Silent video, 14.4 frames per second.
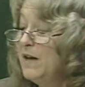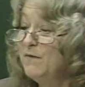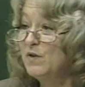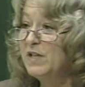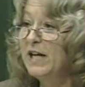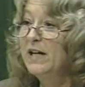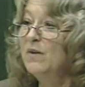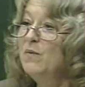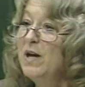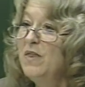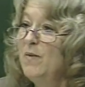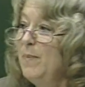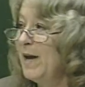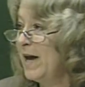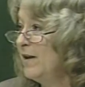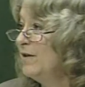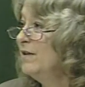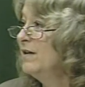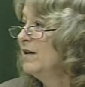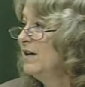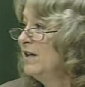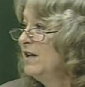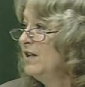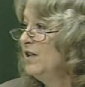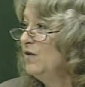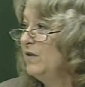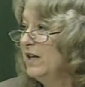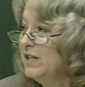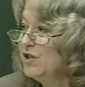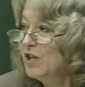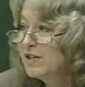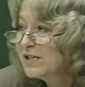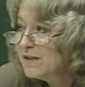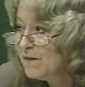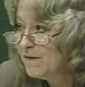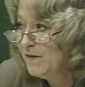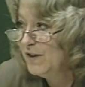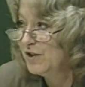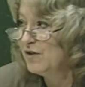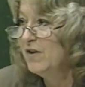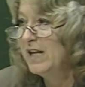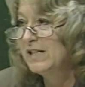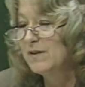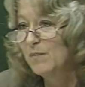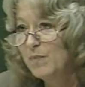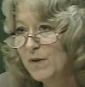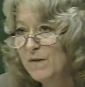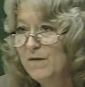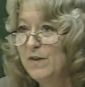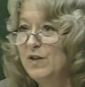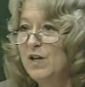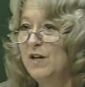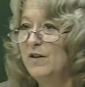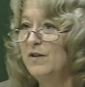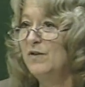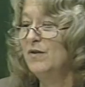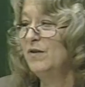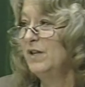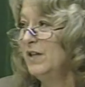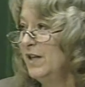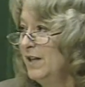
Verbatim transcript: if you take away the batter, you get just the fish. That's a perfect article in